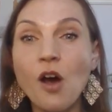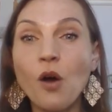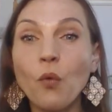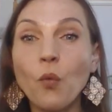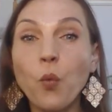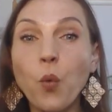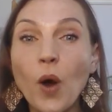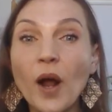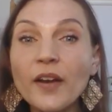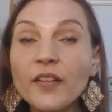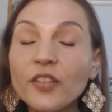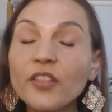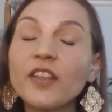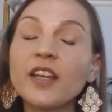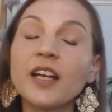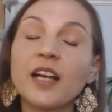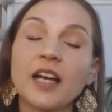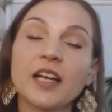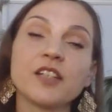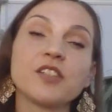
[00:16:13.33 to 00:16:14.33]
One
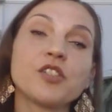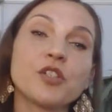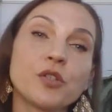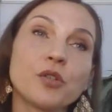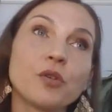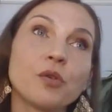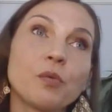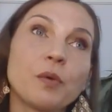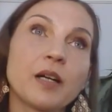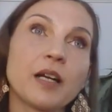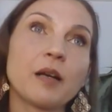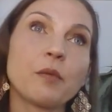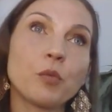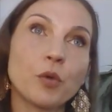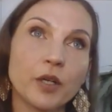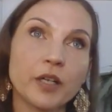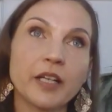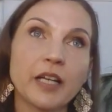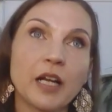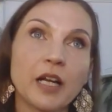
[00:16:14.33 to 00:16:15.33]
thing I do when I'm
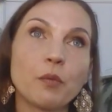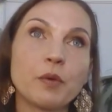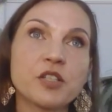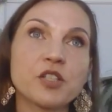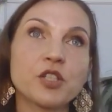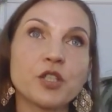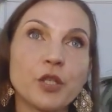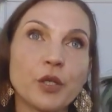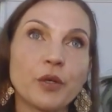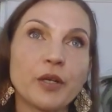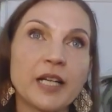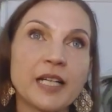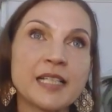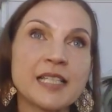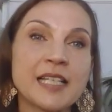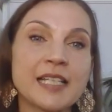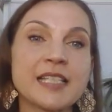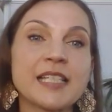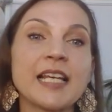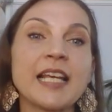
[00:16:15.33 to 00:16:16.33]
working with
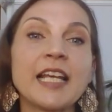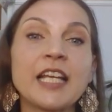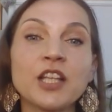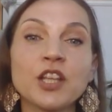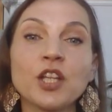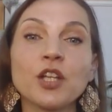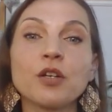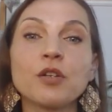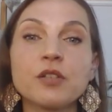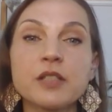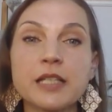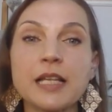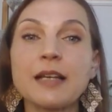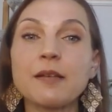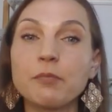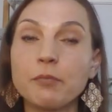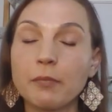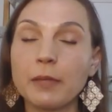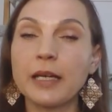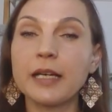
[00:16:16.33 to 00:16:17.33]
students is in those
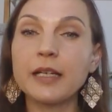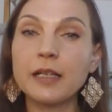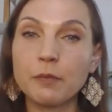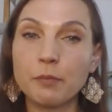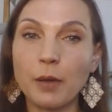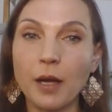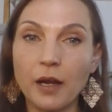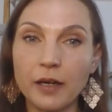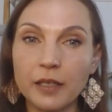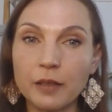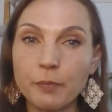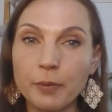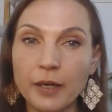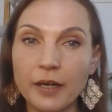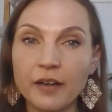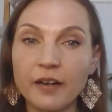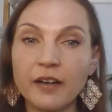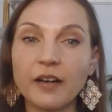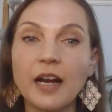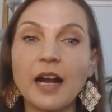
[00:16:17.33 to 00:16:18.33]
like meaty body
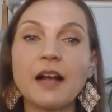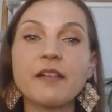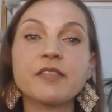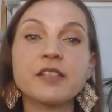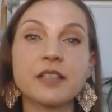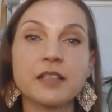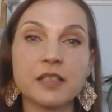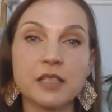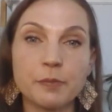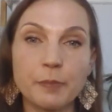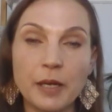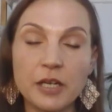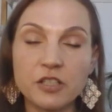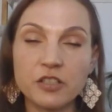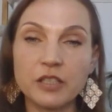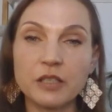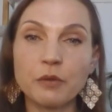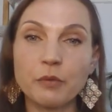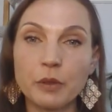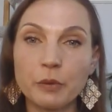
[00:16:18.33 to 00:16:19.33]
paragraphs, and
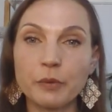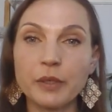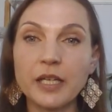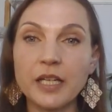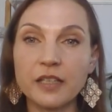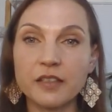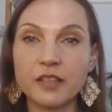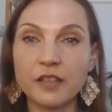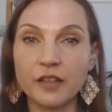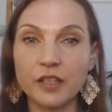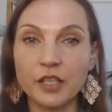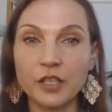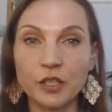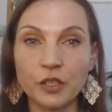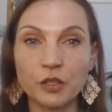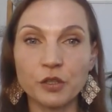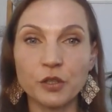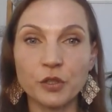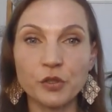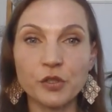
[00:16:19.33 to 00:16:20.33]
especially when we get to the
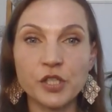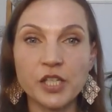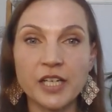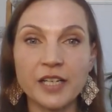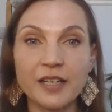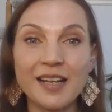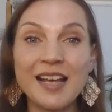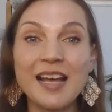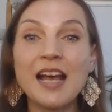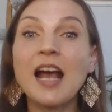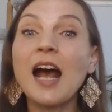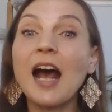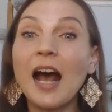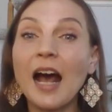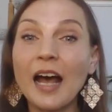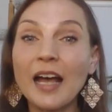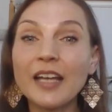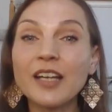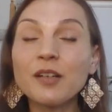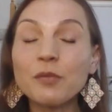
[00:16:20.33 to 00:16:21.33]
conclusion,
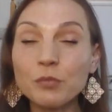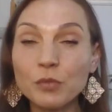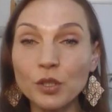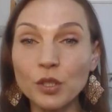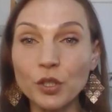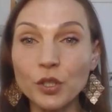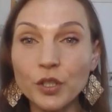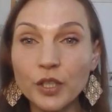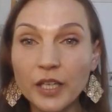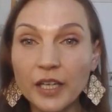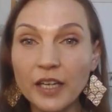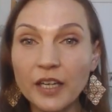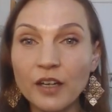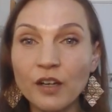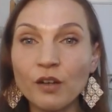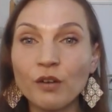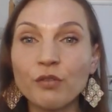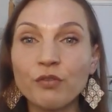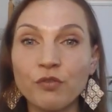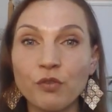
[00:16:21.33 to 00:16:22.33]
I am
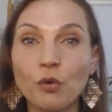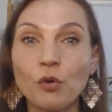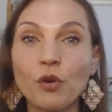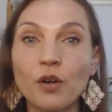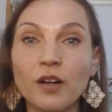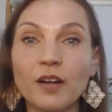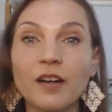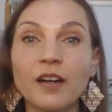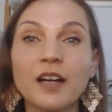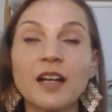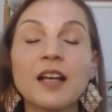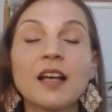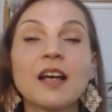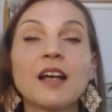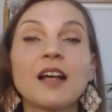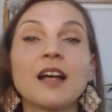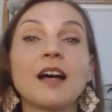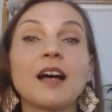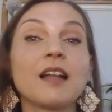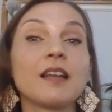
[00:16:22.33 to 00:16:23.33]
looking for
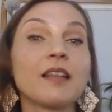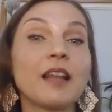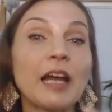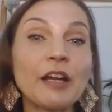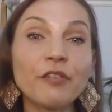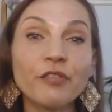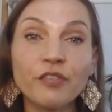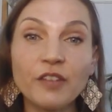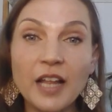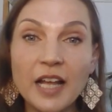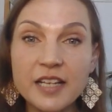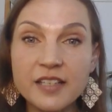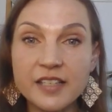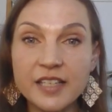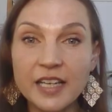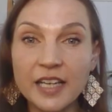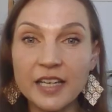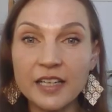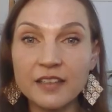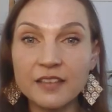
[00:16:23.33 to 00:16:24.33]
a life
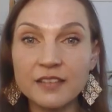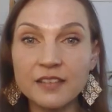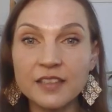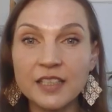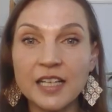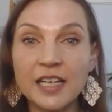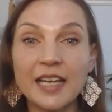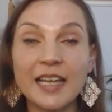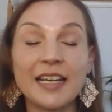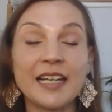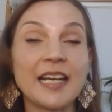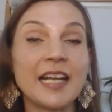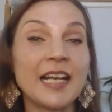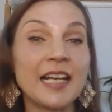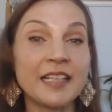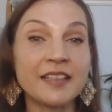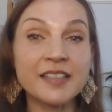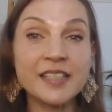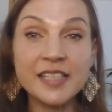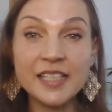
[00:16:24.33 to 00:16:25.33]
lesson, an
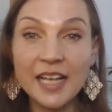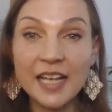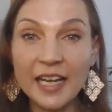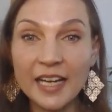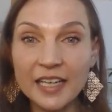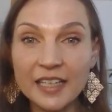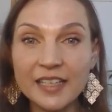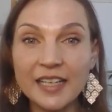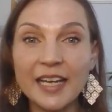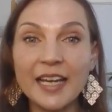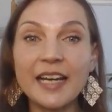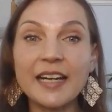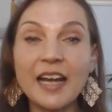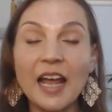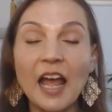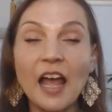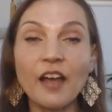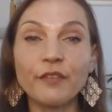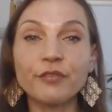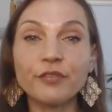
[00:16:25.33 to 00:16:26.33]
insight in
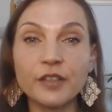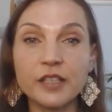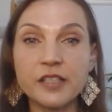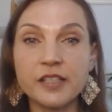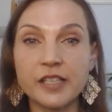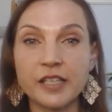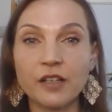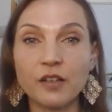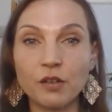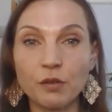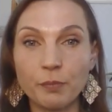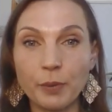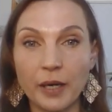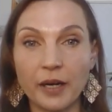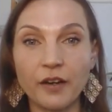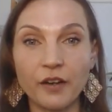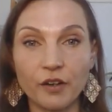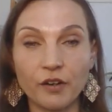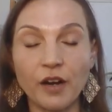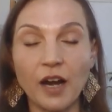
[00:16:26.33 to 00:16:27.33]
every single
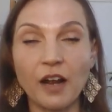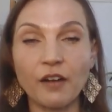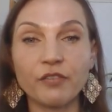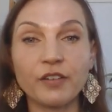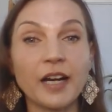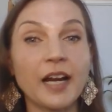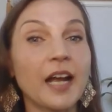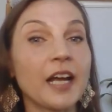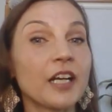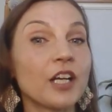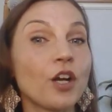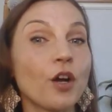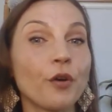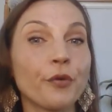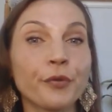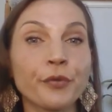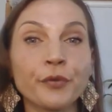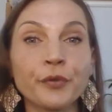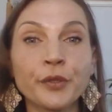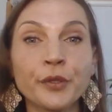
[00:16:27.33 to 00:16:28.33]
paragraph, right? I go
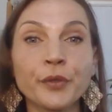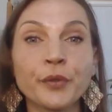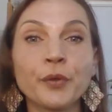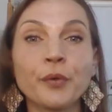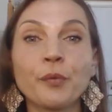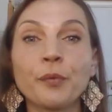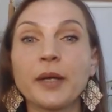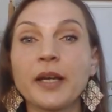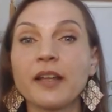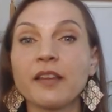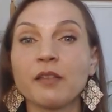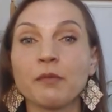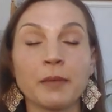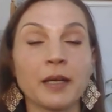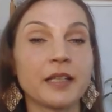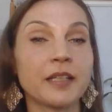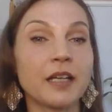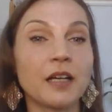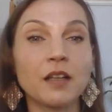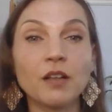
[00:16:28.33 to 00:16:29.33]
through with
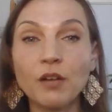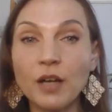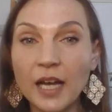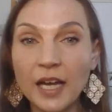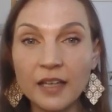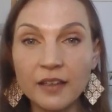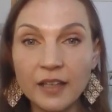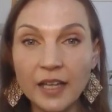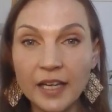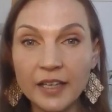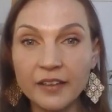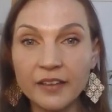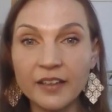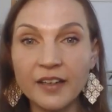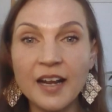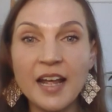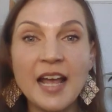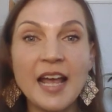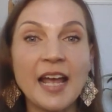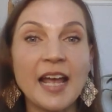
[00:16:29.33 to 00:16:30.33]
my yellow
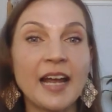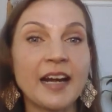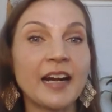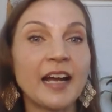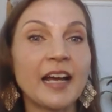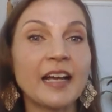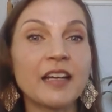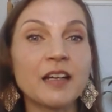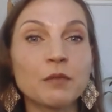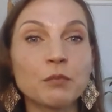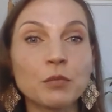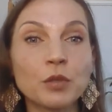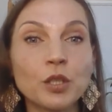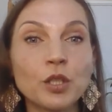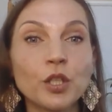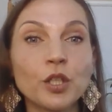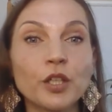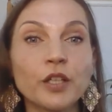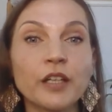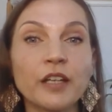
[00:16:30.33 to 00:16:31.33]
highlighter and I am
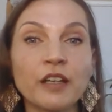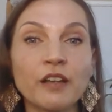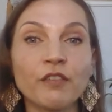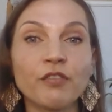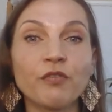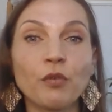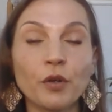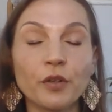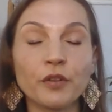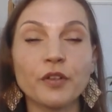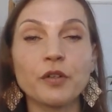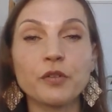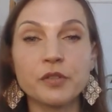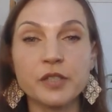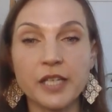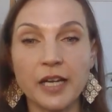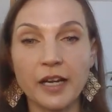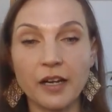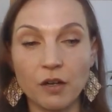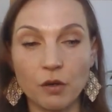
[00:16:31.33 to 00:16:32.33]
looking for
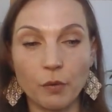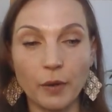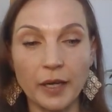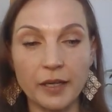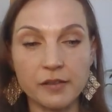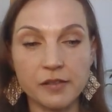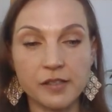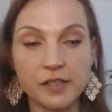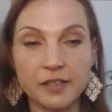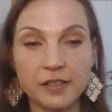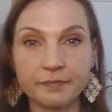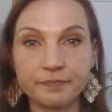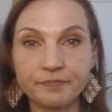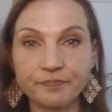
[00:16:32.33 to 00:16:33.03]
those takeaways.